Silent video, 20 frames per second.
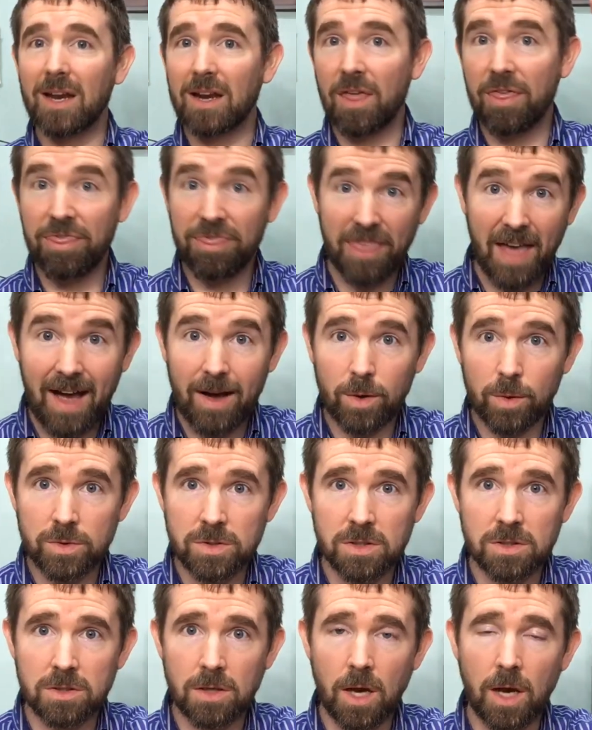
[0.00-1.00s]
at
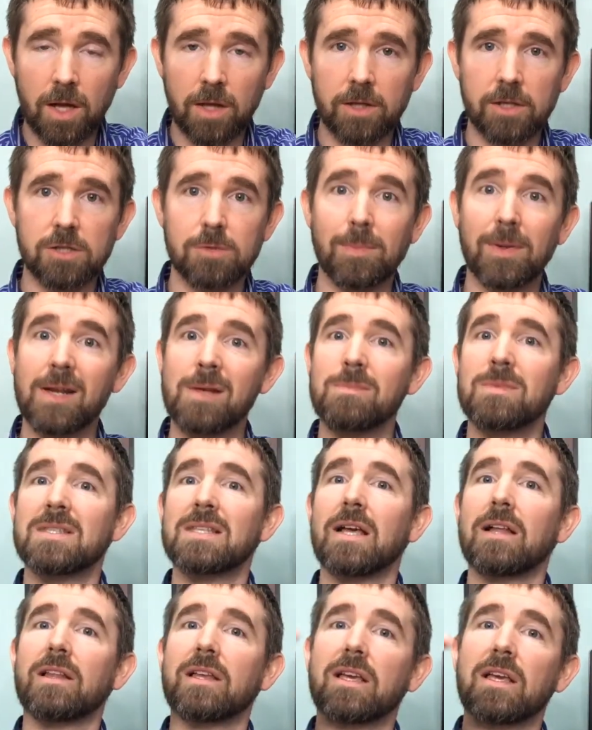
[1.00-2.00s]
$1,000, but I'm
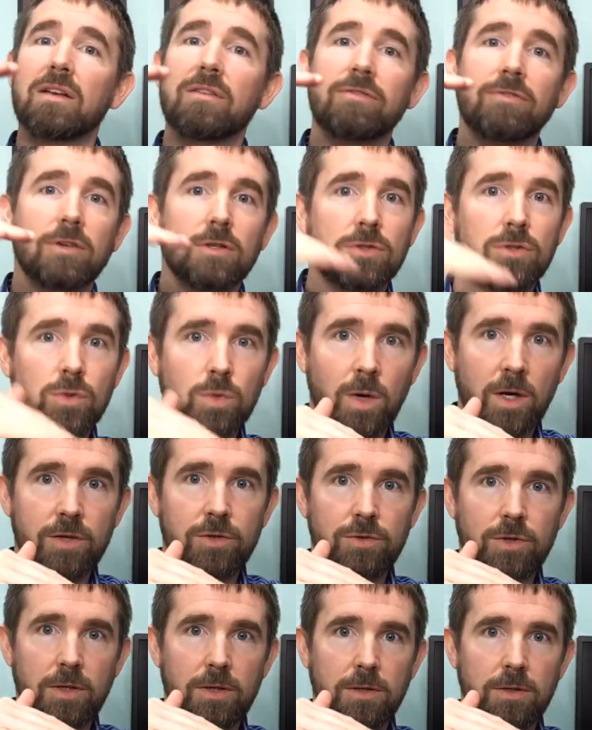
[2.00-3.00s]
selling it for
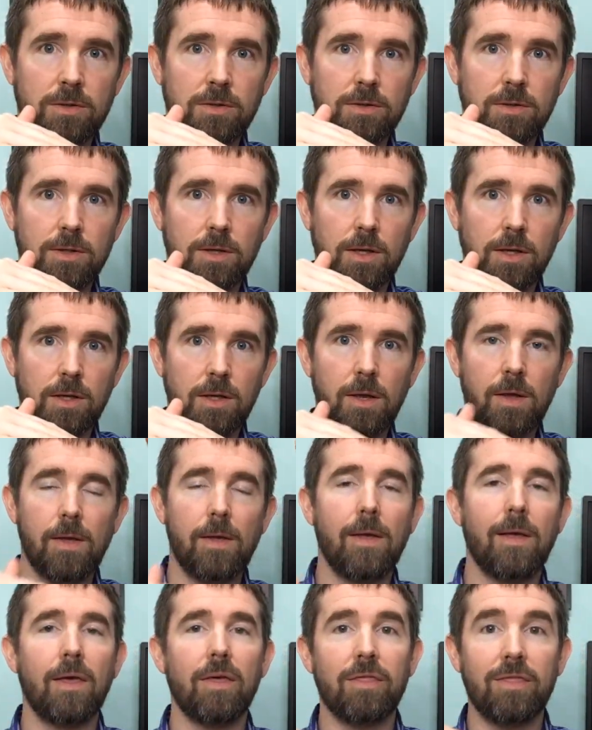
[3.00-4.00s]
200, okay?
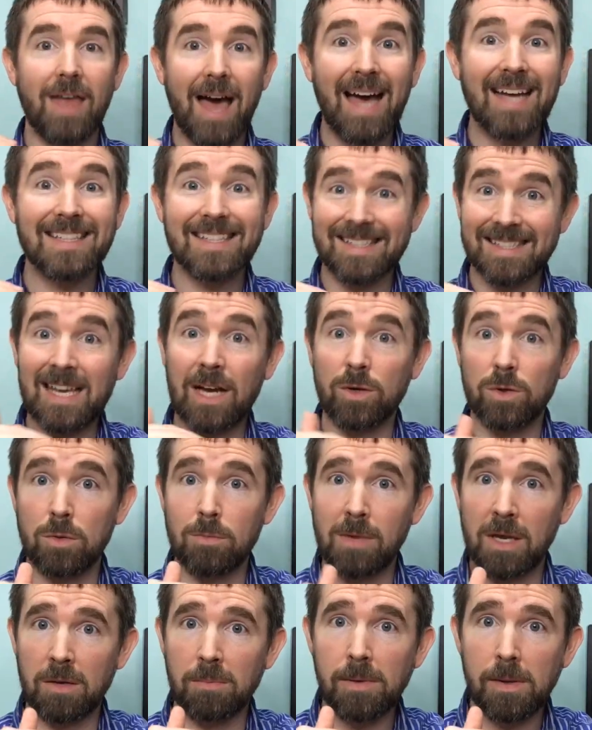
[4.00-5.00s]
That is how you
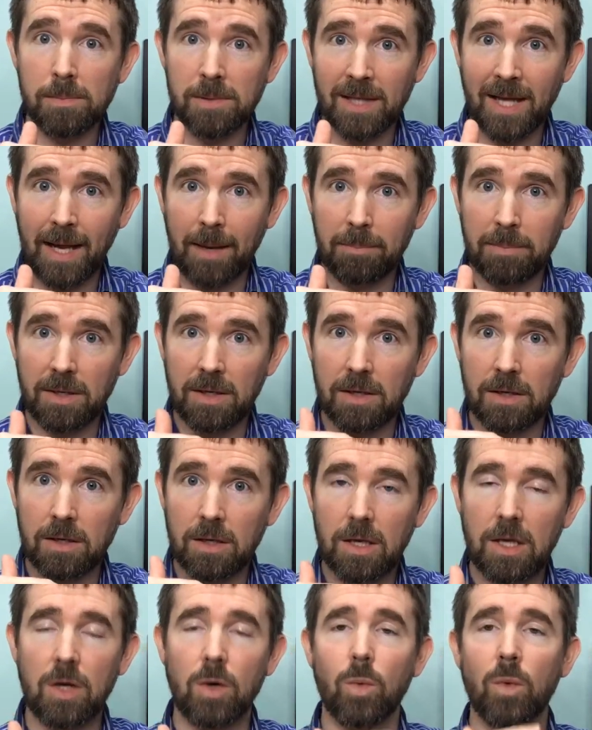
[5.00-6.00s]
make people happy.
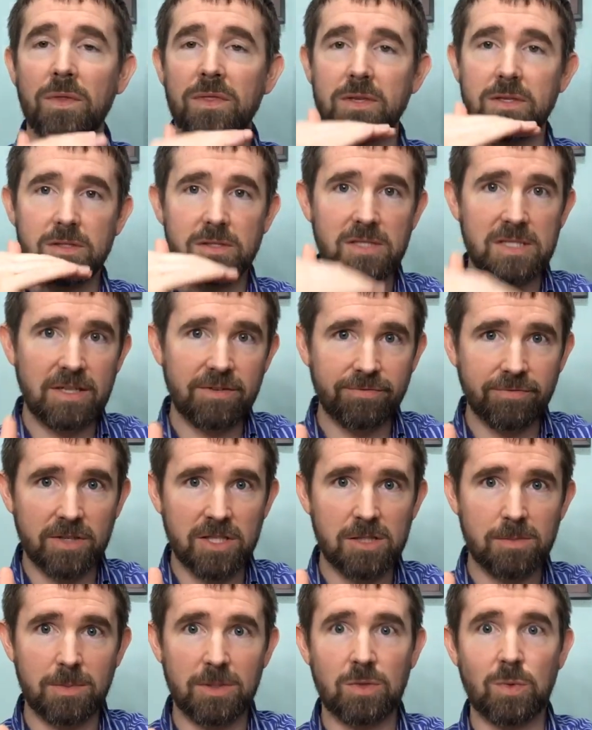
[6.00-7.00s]
When this
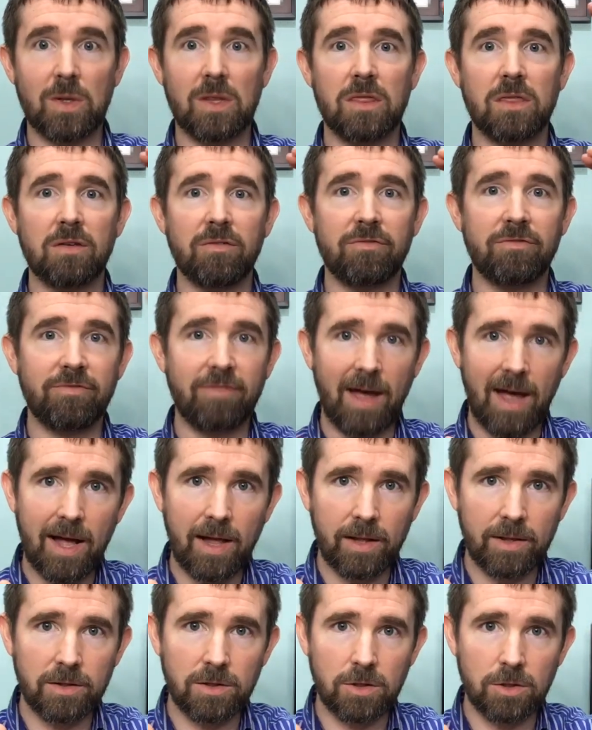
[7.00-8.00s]
difference between the
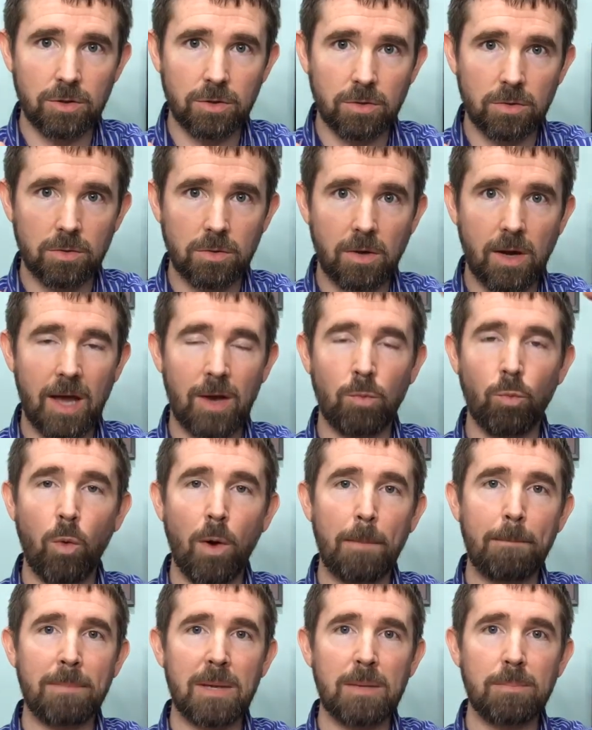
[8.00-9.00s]
value and
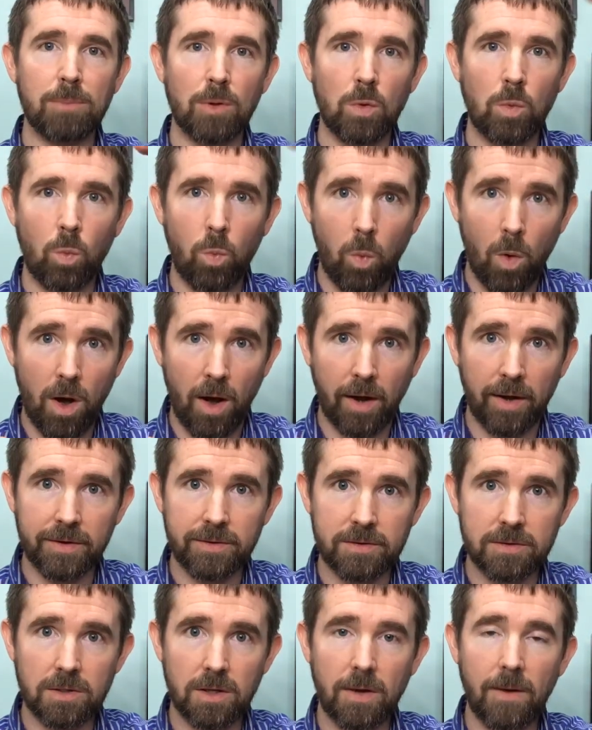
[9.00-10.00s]
what people
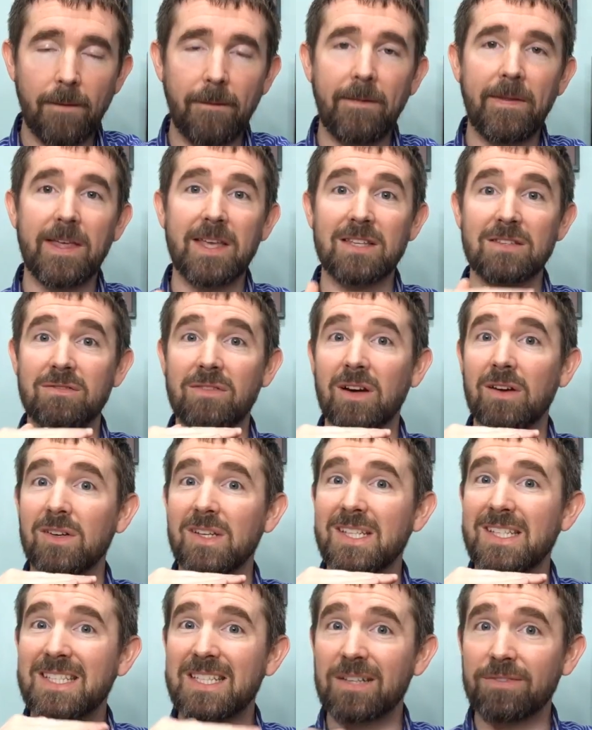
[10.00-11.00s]
want is very
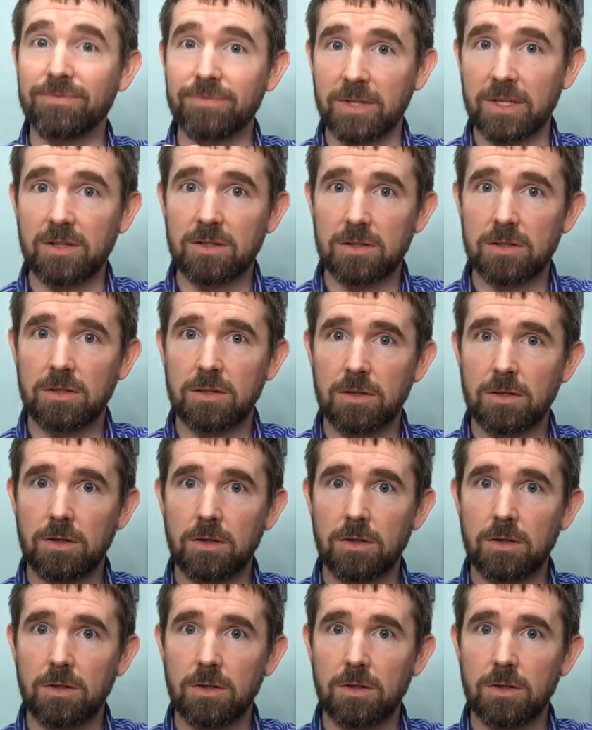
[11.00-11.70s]
different